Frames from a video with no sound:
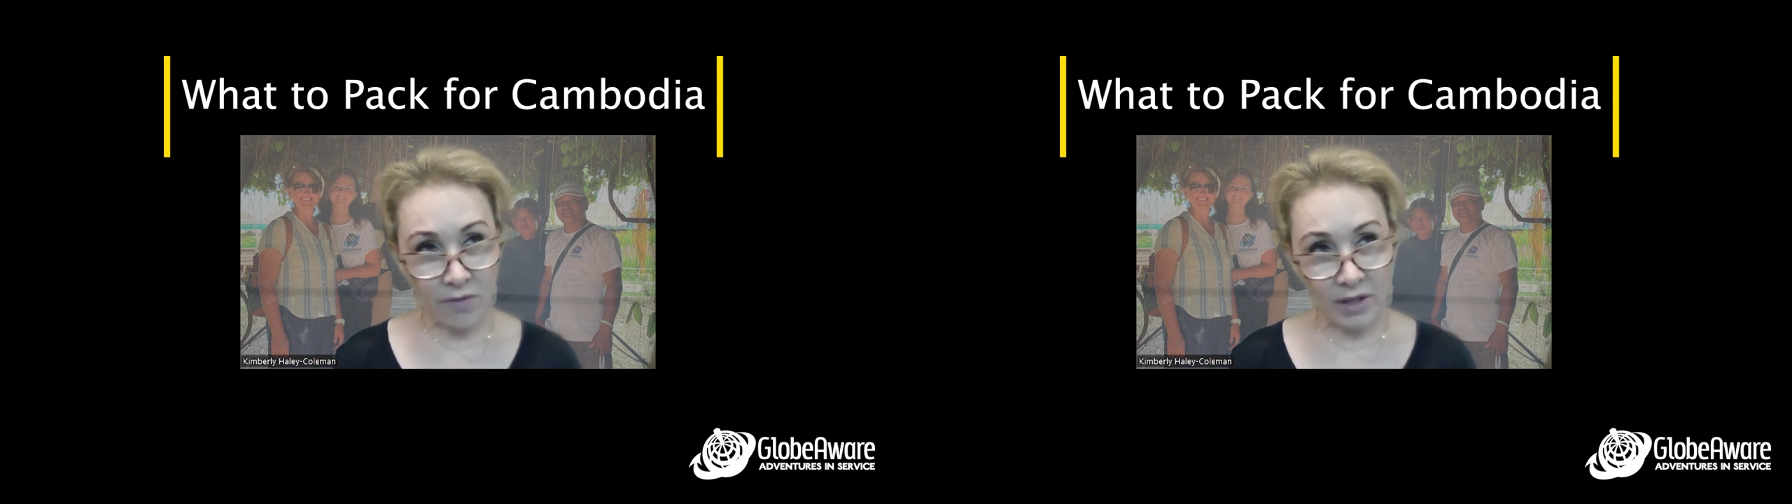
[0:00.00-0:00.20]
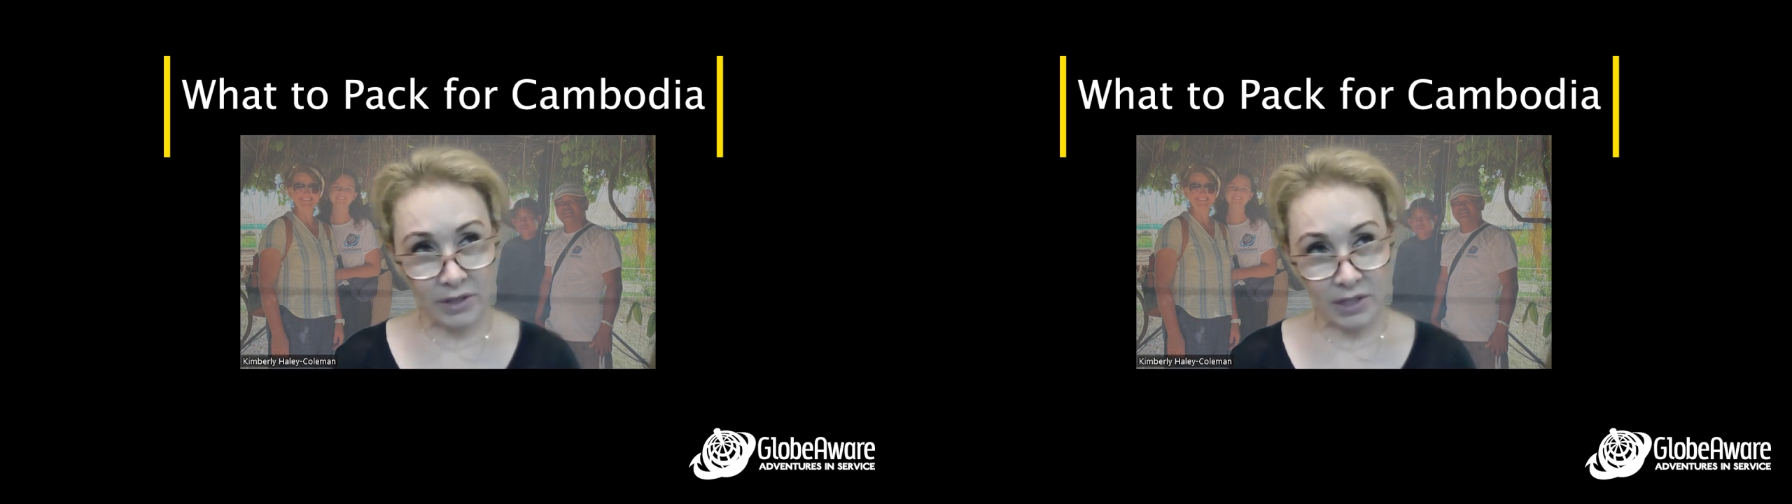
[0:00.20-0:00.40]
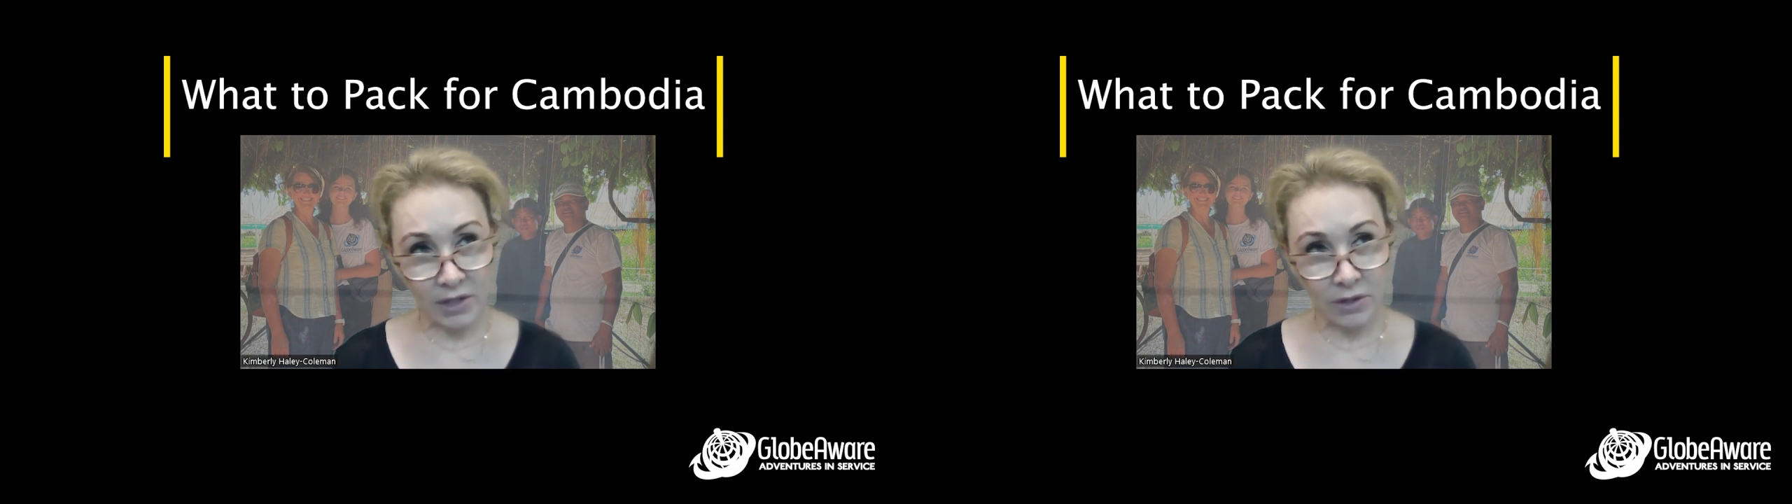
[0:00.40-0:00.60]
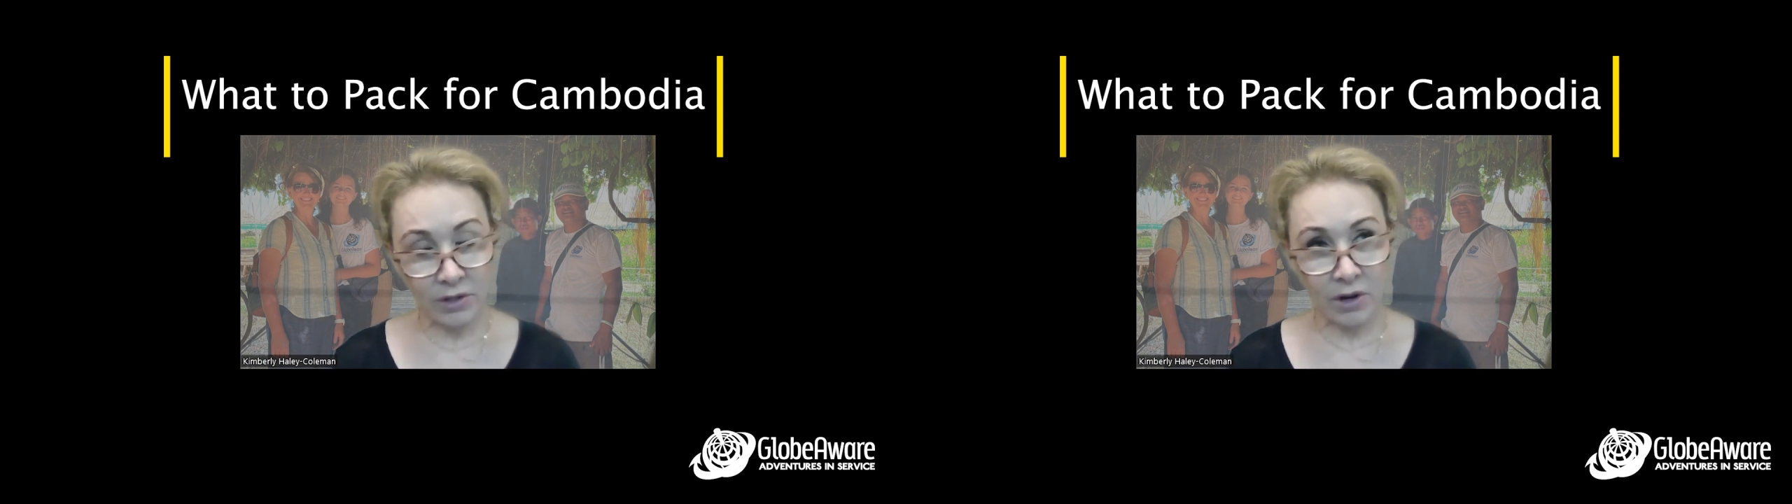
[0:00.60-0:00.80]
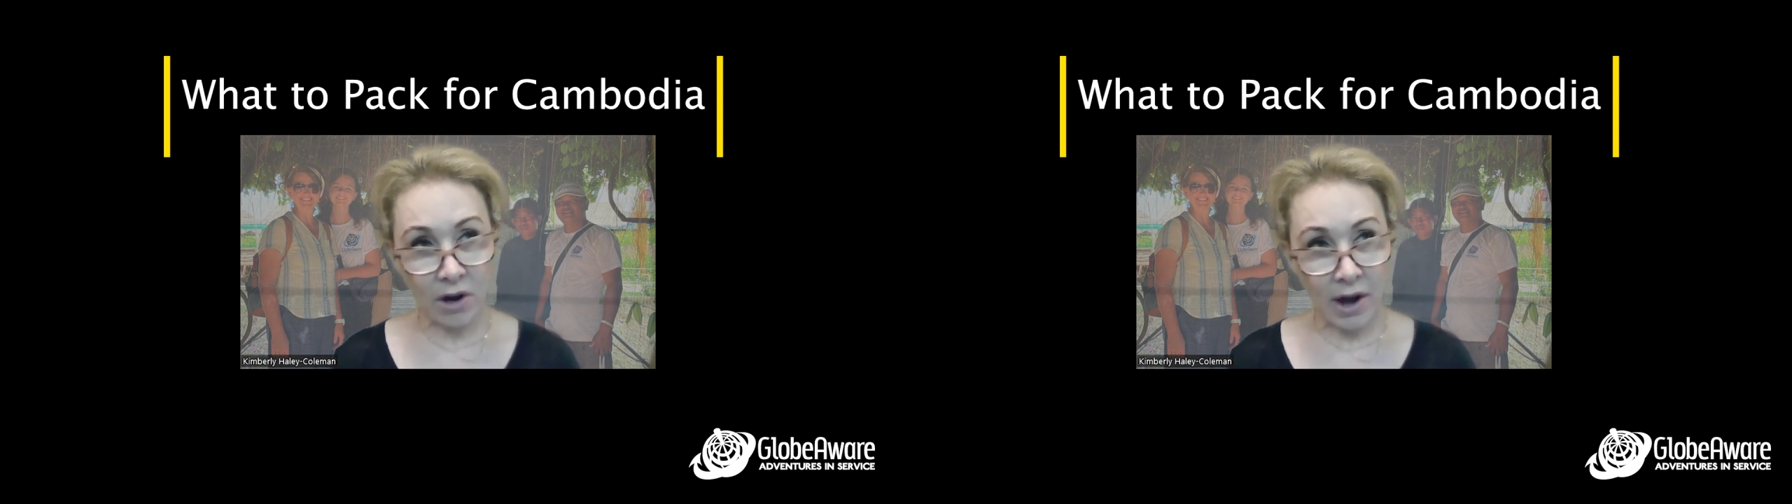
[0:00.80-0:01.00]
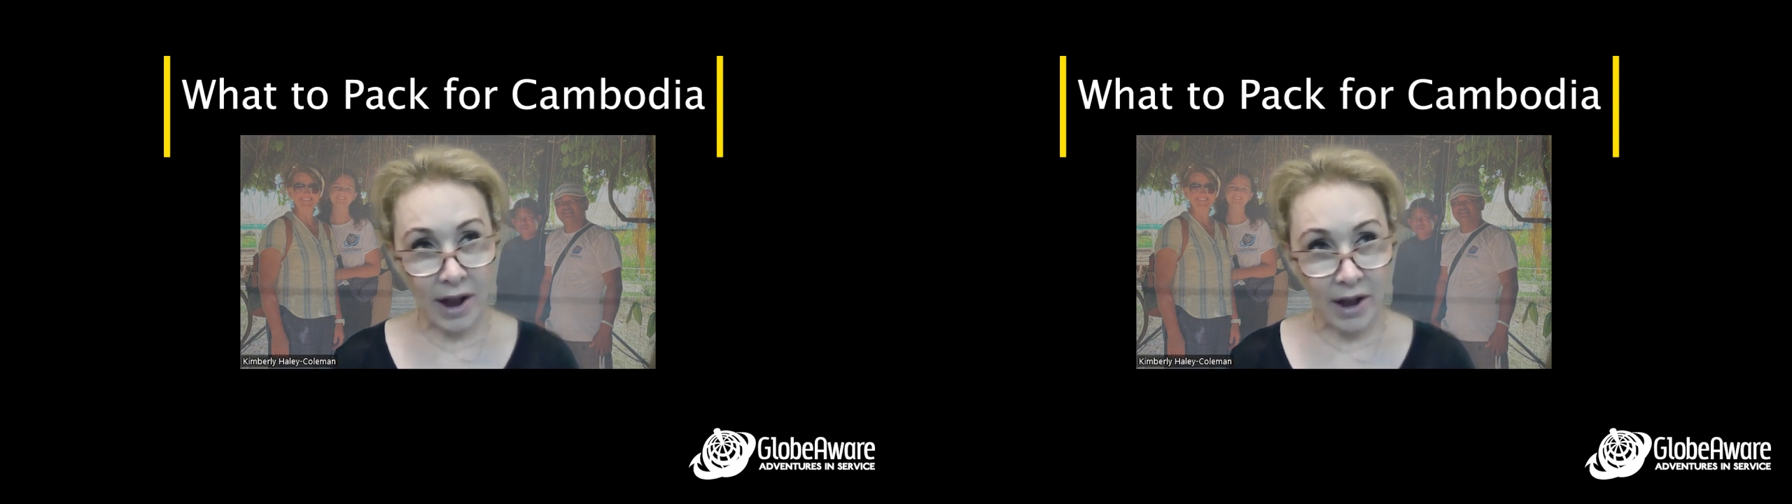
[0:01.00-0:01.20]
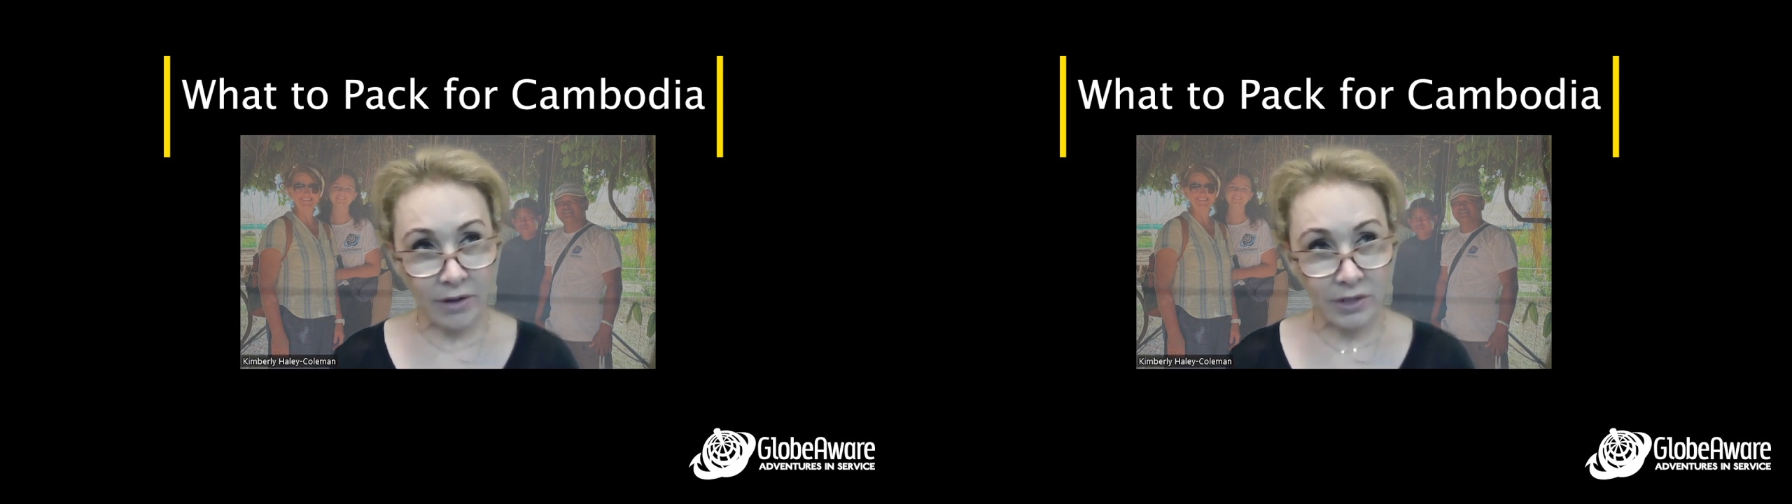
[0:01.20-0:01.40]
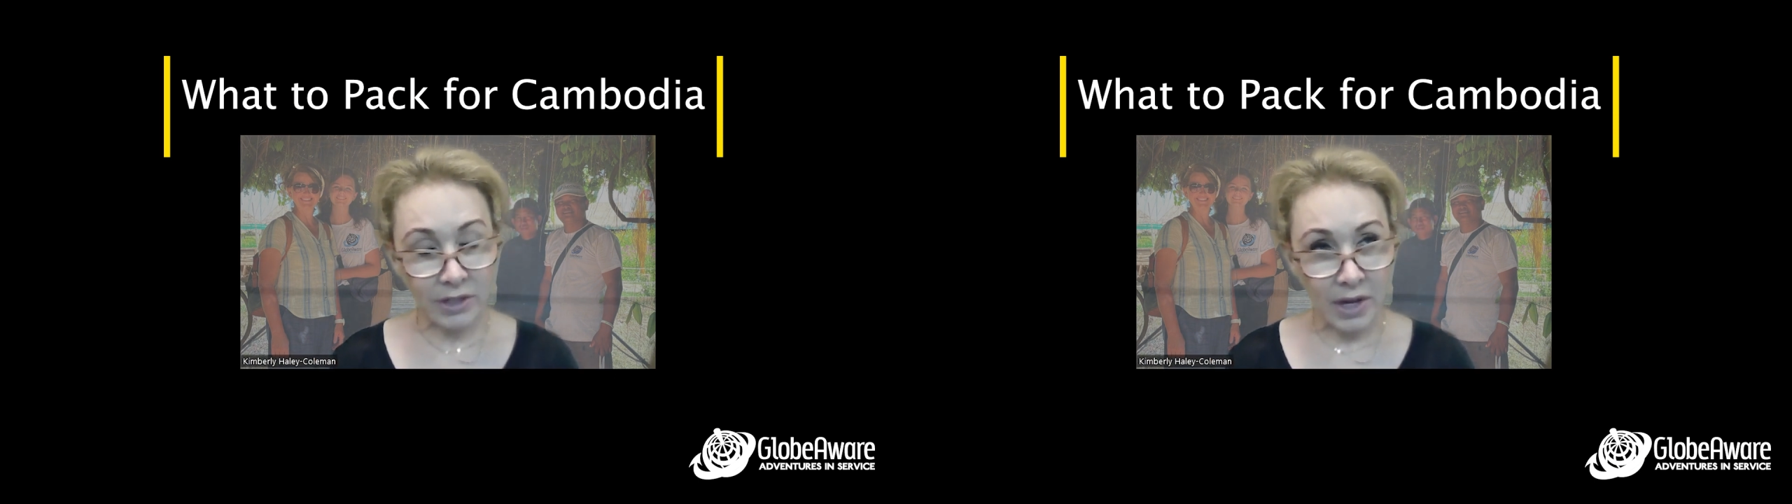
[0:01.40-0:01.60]
volunteers are
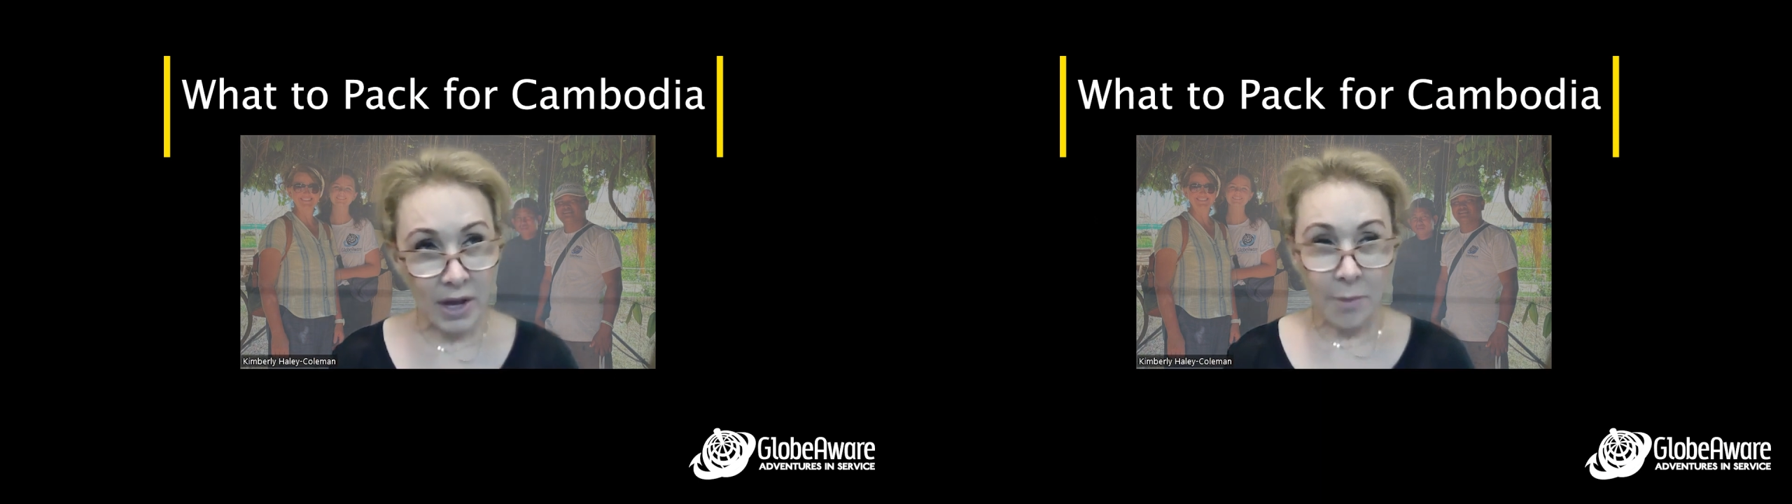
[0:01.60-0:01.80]
housed,